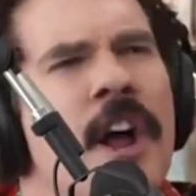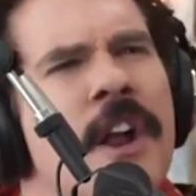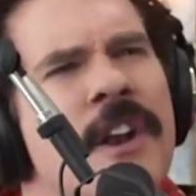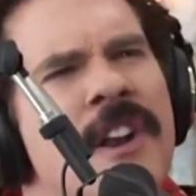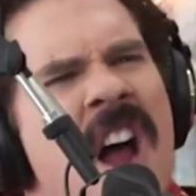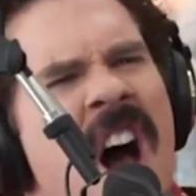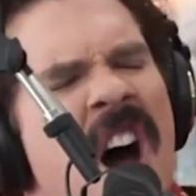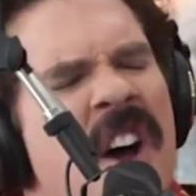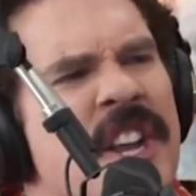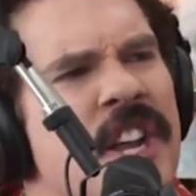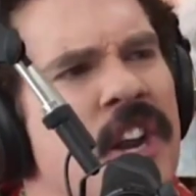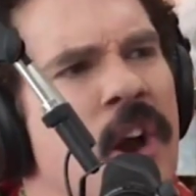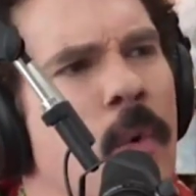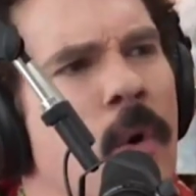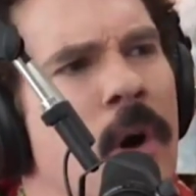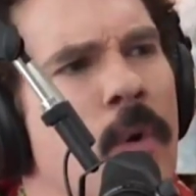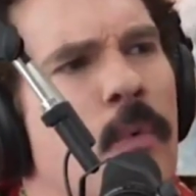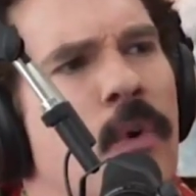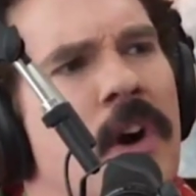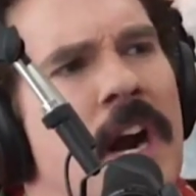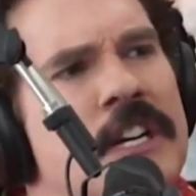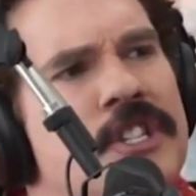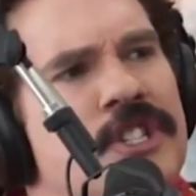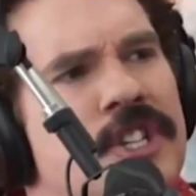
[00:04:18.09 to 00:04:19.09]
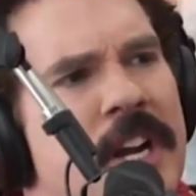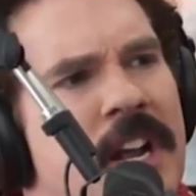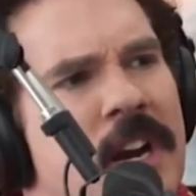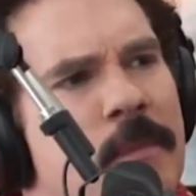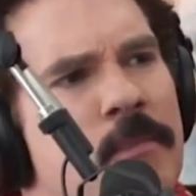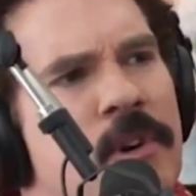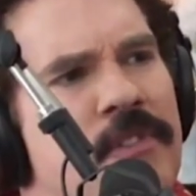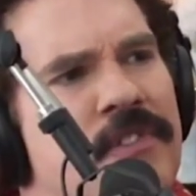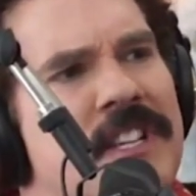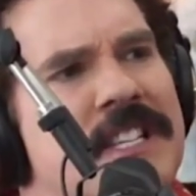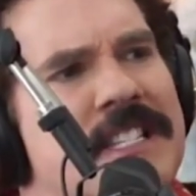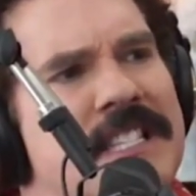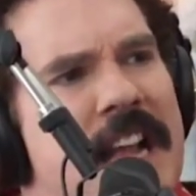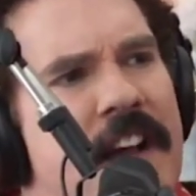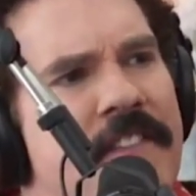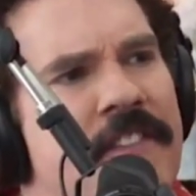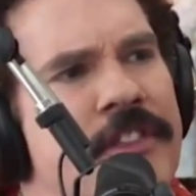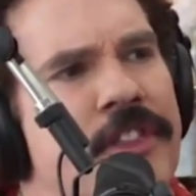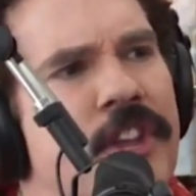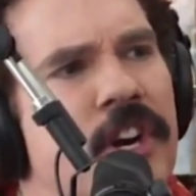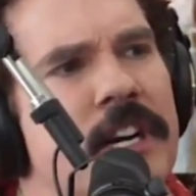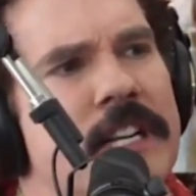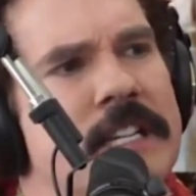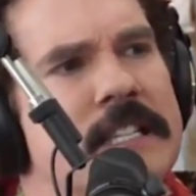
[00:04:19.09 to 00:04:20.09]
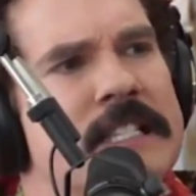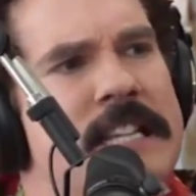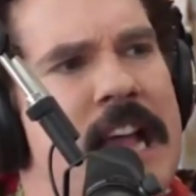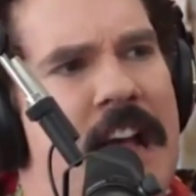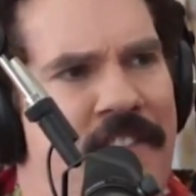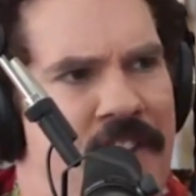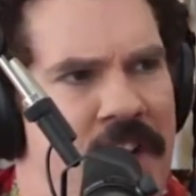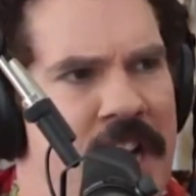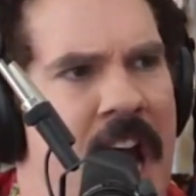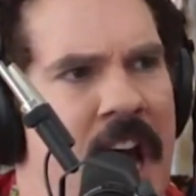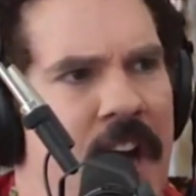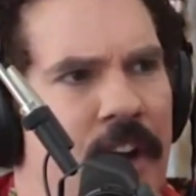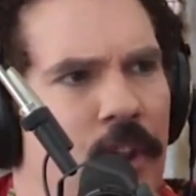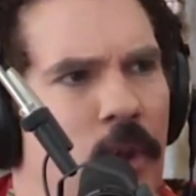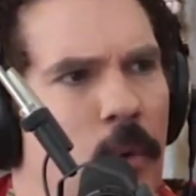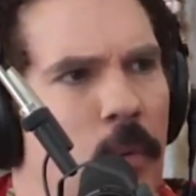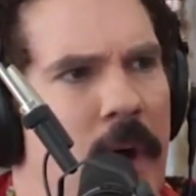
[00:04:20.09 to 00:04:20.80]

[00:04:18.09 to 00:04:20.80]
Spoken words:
No, you know what? We're actually going to move the 737 out of the